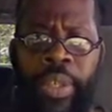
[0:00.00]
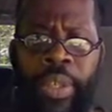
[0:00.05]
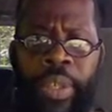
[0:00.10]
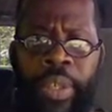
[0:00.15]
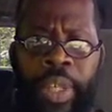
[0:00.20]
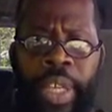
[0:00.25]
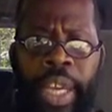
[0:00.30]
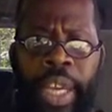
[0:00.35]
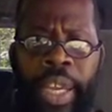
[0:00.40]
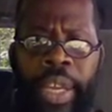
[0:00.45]

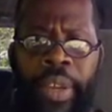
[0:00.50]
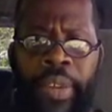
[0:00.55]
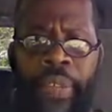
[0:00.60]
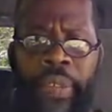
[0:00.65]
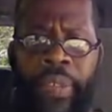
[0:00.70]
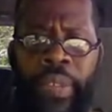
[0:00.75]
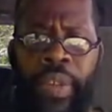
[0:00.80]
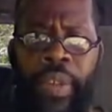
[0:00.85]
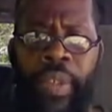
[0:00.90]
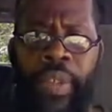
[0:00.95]
Okay,
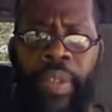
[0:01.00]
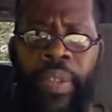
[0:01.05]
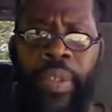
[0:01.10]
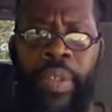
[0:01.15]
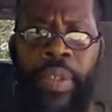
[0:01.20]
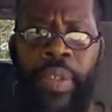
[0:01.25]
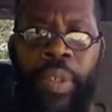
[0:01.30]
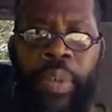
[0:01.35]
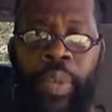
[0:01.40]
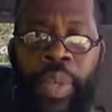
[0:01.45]

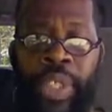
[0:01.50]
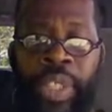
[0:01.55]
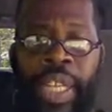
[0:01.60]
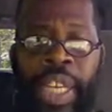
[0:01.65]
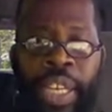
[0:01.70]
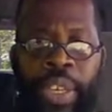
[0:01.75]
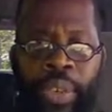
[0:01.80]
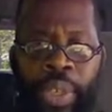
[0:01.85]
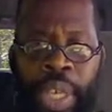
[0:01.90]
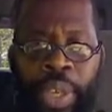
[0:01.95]
which
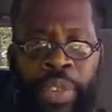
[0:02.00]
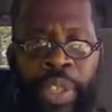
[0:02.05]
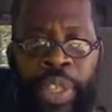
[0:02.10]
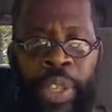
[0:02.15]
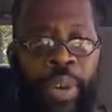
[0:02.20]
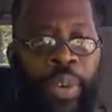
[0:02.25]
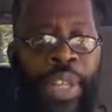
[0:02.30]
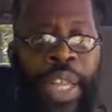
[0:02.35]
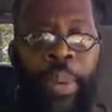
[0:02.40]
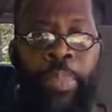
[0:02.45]
they don't even
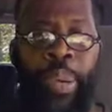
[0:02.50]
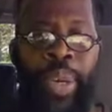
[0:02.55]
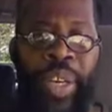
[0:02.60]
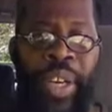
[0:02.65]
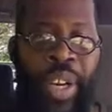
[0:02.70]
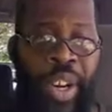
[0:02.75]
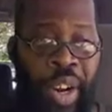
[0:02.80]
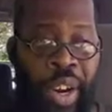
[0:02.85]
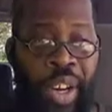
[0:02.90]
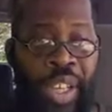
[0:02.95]
know. They
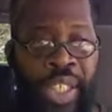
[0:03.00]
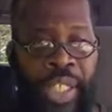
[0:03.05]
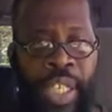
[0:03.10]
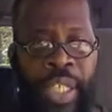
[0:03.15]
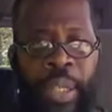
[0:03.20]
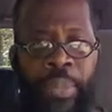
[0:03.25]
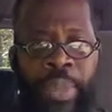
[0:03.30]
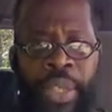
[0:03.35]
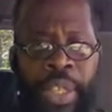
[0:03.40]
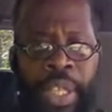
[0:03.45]
put a curse
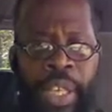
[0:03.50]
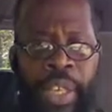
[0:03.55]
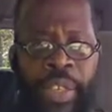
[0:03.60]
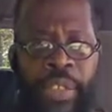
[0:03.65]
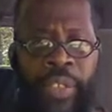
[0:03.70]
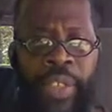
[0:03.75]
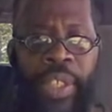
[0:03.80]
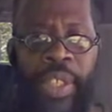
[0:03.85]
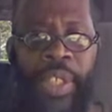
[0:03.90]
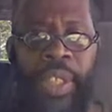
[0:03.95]
on
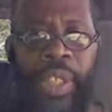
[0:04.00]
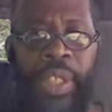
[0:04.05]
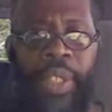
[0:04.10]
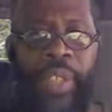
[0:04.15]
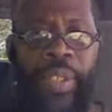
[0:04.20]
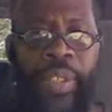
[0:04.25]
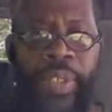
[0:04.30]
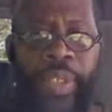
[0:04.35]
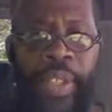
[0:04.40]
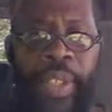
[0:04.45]
themselves.
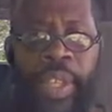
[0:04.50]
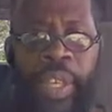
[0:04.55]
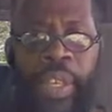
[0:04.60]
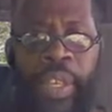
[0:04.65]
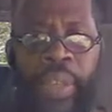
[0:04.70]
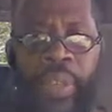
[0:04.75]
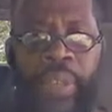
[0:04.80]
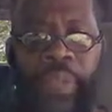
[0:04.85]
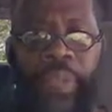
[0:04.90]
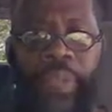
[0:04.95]
You
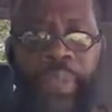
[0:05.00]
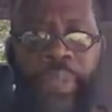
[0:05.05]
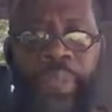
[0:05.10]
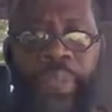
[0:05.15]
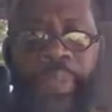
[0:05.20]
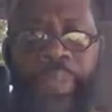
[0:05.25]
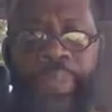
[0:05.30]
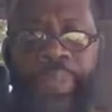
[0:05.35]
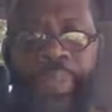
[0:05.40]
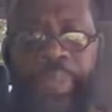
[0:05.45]
know,
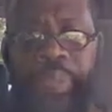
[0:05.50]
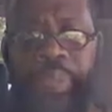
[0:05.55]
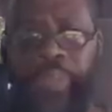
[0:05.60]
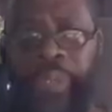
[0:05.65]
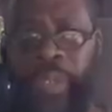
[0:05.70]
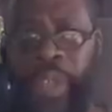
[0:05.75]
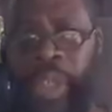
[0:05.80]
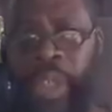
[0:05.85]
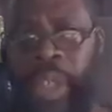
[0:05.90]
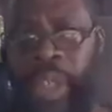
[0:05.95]

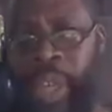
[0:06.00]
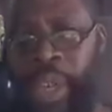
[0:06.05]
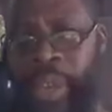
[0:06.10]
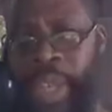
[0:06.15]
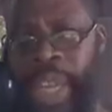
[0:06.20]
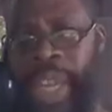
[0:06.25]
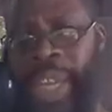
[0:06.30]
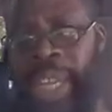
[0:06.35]
you know they